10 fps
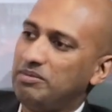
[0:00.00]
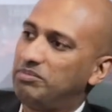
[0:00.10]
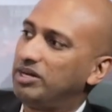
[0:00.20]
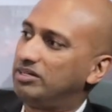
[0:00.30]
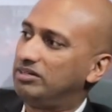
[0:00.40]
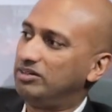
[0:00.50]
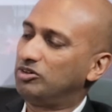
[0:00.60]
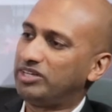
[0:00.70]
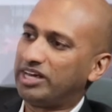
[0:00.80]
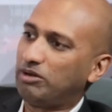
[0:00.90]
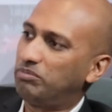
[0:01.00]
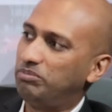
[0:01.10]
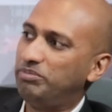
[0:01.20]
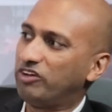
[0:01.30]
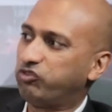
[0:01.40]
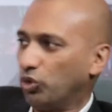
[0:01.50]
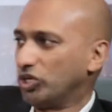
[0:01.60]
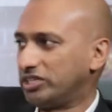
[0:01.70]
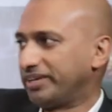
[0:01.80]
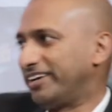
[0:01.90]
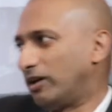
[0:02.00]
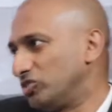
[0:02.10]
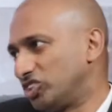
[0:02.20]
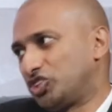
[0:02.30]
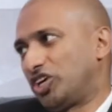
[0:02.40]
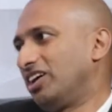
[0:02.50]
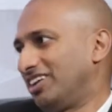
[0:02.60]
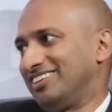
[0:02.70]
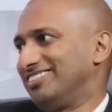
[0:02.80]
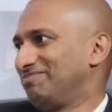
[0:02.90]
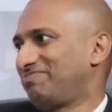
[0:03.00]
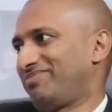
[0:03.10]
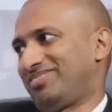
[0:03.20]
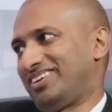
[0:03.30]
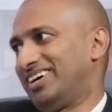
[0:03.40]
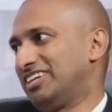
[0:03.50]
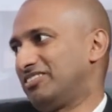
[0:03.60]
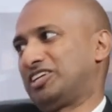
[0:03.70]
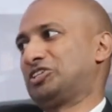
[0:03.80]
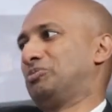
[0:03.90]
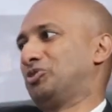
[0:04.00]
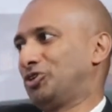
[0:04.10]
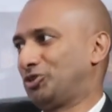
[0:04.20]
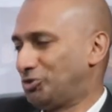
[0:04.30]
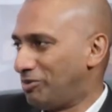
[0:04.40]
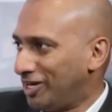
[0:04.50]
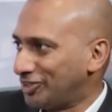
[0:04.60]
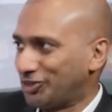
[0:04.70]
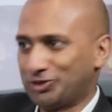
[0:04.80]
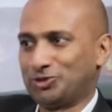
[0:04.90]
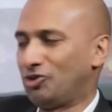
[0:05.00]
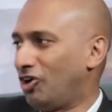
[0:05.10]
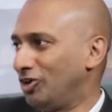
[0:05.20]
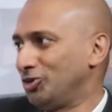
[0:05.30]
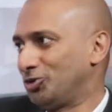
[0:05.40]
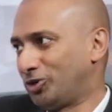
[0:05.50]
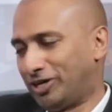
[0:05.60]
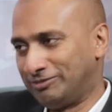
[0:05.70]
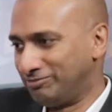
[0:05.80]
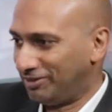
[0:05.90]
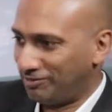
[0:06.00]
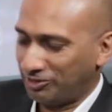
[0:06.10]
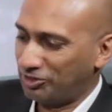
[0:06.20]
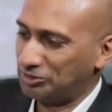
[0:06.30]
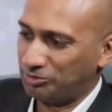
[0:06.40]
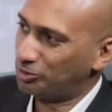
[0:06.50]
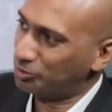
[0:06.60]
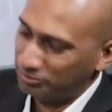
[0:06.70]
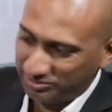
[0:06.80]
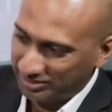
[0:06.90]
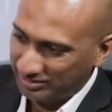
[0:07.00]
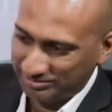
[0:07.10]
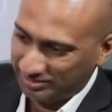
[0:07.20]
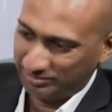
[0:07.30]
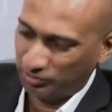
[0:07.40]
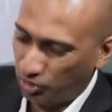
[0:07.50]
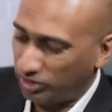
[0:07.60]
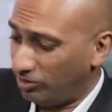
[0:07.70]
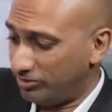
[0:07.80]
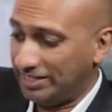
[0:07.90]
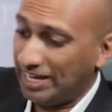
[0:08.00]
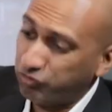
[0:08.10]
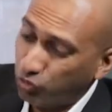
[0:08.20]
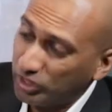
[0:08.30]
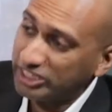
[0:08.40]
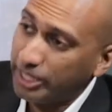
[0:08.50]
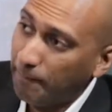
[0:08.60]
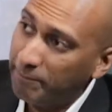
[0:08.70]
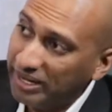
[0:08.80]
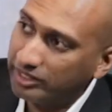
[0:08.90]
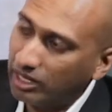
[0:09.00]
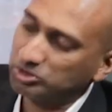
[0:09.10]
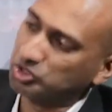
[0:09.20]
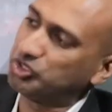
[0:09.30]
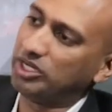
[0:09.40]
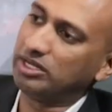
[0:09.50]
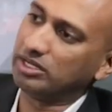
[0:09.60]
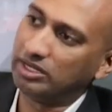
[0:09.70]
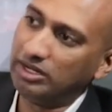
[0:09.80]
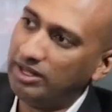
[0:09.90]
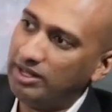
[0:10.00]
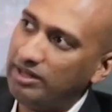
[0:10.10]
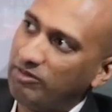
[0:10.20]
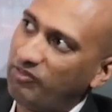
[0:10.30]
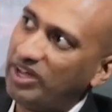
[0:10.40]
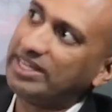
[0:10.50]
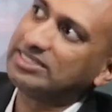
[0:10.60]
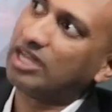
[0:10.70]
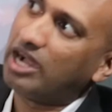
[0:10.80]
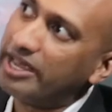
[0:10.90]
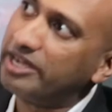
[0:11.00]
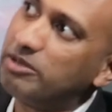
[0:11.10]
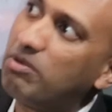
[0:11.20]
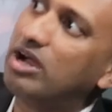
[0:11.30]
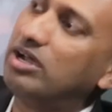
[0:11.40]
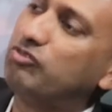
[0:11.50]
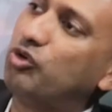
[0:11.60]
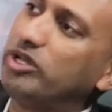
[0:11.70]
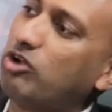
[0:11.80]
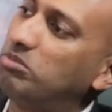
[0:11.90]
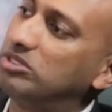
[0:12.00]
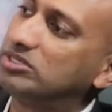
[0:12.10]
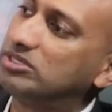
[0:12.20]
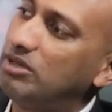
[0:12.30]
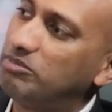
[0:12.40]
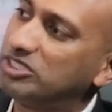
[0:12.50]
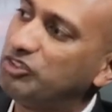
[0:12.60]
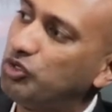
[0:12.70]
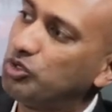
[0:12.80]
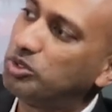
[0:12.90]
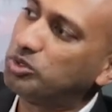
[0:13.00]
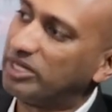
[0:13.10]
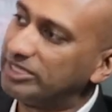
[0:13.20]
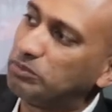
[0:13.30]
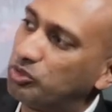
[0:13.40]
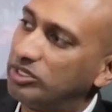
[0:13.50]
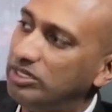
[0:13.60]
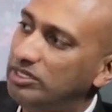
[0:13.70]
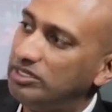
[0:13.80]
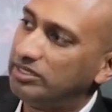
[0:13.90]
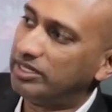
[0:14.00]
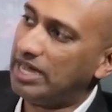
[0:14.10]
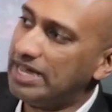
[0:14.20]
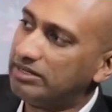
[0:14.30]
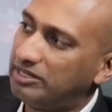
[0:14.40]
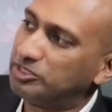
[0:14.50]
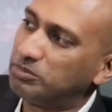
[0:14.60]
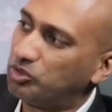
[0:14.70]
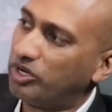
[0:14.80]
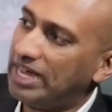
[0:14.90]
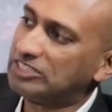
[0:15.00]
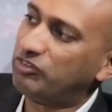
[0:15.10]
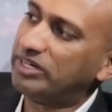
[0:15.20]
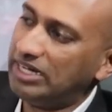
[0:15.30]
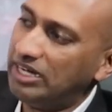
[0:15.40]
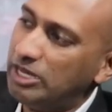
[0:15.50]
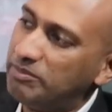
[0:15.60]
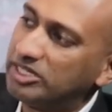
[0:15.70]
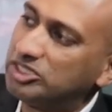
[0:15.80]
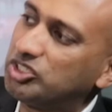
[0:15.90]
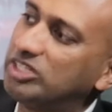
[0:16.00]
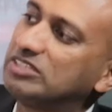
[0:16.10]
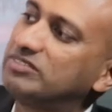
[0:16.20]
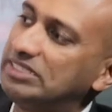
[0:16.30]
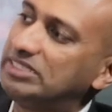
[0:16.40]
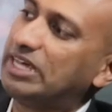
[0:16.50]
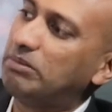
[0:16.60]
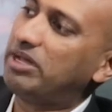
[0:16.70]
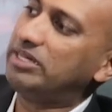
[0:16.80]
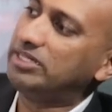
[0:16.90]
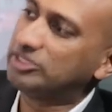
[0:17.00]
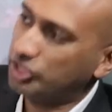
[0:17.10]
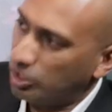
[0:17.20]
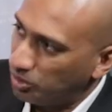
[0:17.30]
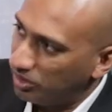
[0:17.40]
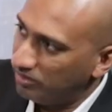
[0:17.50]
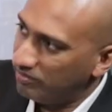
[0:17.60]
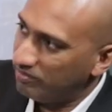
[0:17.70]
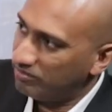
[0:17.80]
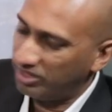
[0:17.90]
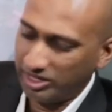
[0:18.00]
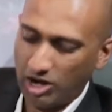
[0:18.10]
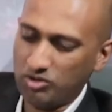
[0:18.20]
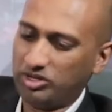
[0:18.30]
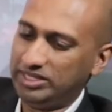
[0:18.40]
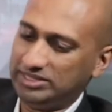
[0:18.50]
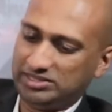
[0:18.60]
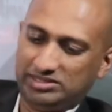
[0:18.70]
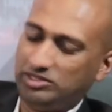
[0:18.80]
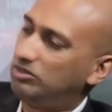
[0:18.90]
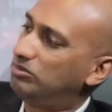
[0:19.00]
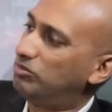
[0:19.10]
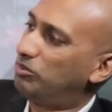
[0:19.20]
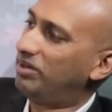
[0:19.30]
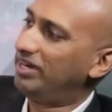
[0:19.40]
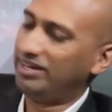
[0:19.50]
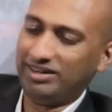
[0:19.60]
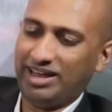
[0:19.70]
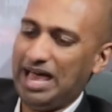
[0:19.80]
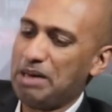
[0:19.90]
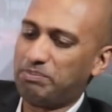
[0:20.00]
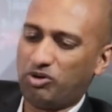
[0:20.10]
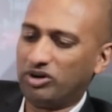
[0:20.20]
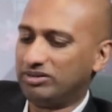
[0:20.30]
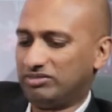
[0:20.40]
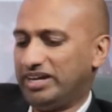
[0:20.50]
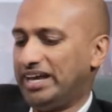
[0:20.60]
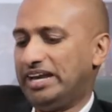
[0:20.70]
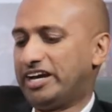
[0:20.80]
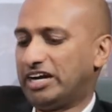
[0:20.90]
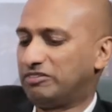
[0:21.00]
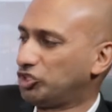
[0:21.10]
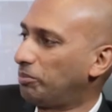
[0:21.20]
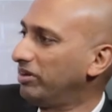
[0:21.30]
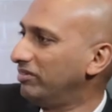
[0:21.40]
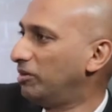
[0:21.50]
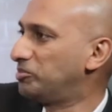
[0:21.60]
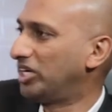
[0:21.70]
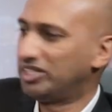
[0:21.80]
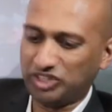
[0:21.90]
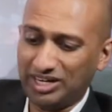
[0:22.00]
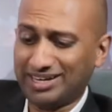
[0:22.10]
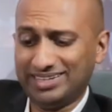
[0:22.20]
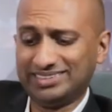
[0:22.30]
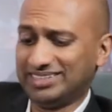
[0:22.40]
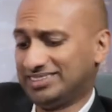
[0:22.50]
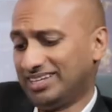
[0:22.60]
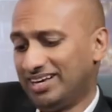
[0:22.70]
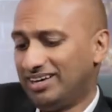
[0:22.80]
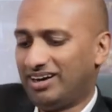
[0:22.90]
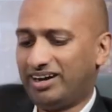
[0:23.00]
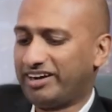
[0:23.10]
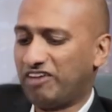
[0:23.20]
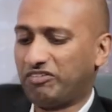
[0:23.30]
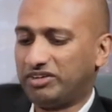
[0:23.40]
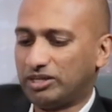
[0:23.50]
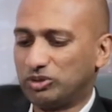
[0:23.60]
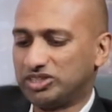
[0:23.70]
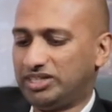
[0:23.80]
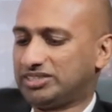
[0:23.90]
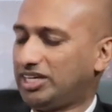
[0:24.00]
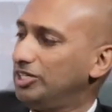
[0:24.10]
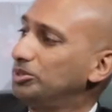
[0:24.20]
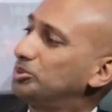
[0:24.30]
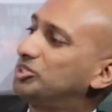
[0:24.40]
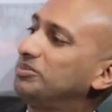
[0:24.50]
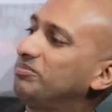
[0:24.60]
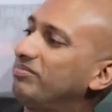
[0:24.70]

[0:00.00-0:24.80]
But, you know, there are big 43 towns in Sri Lanka, right? Ratnapura to Matara to Gaul to Anuradhapura to, there are 43 big towns in Sri Lanka where there's a higher demand for e-commerce. Because if you go to Ratnapura, the guy in Ratnapura has very limited choice of things he can buy in his town. But now on his, you know, mobile app, on any kind of a shopping website in Sri Lanka, he sees 150,000 SKUs.